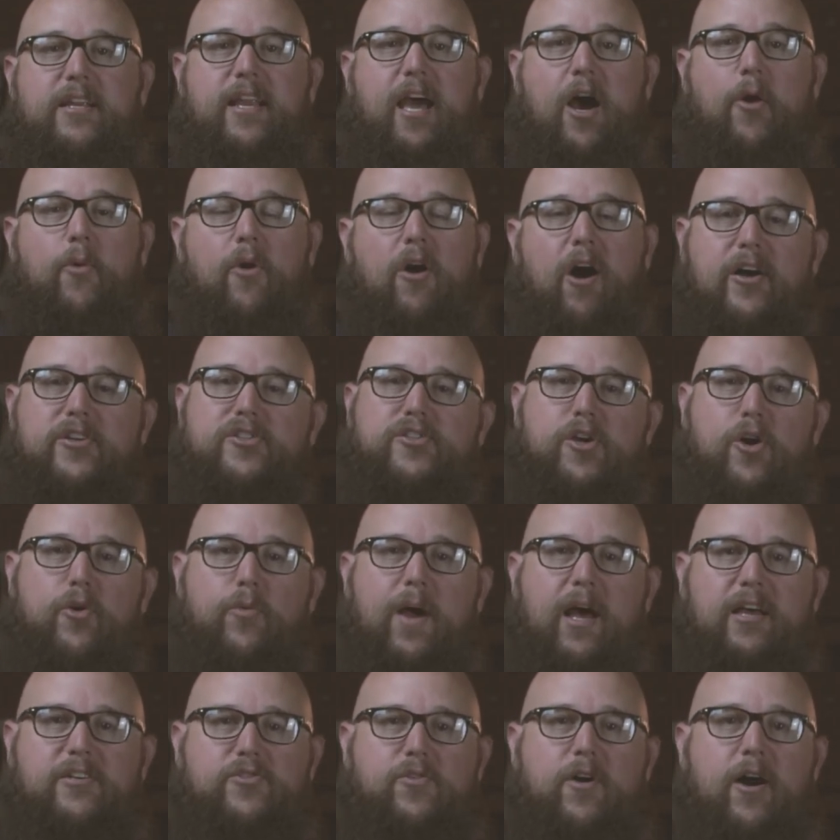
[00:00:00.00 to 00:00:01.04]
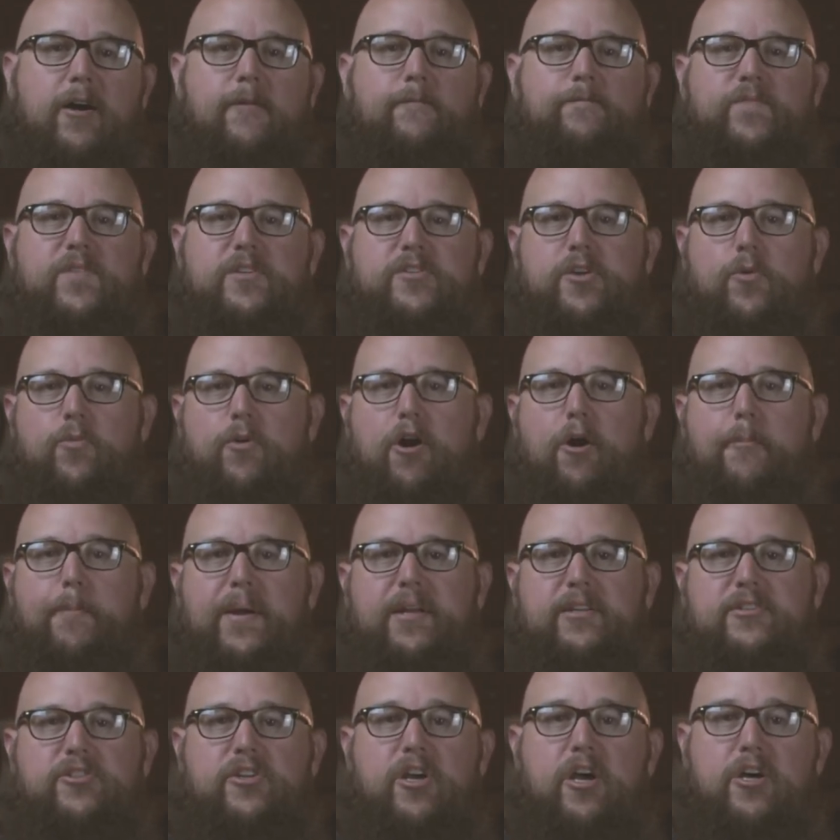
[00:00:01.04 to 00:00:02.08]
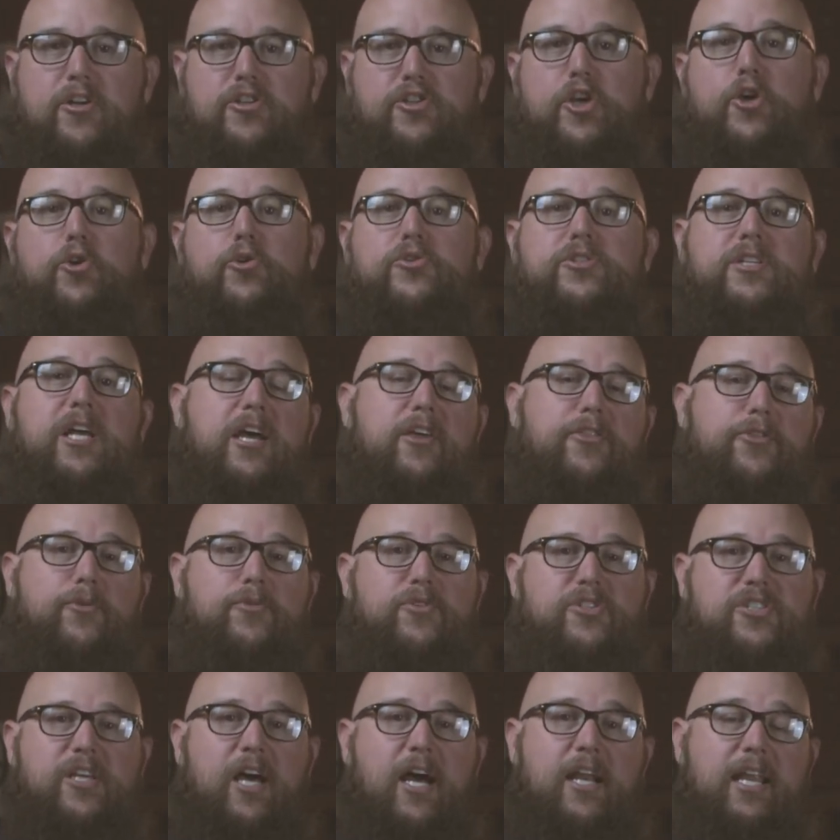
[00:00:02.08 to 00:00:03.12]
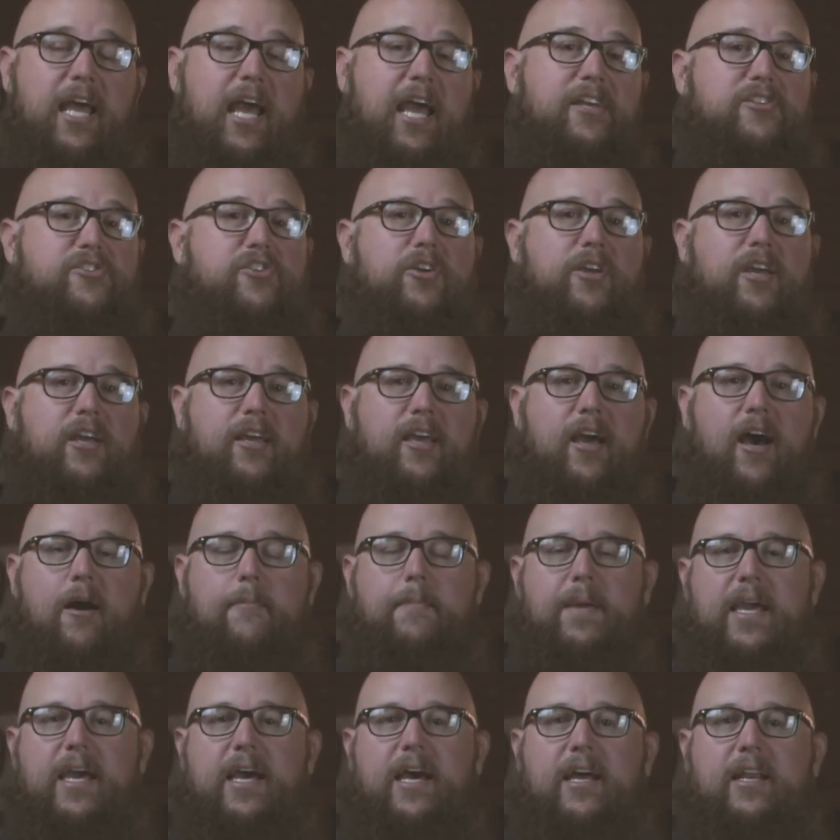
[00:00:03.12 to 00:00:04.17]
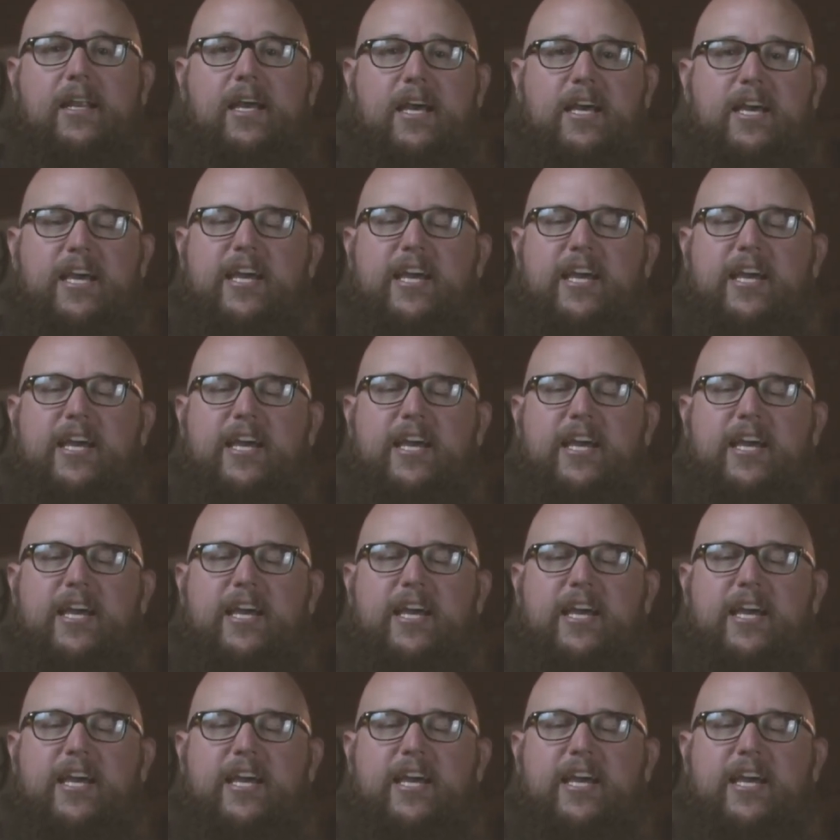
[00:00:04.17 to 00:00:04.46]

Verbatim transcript: Now, we're also a restaurant, so we're open Tuesday through Sunday, so you can come in,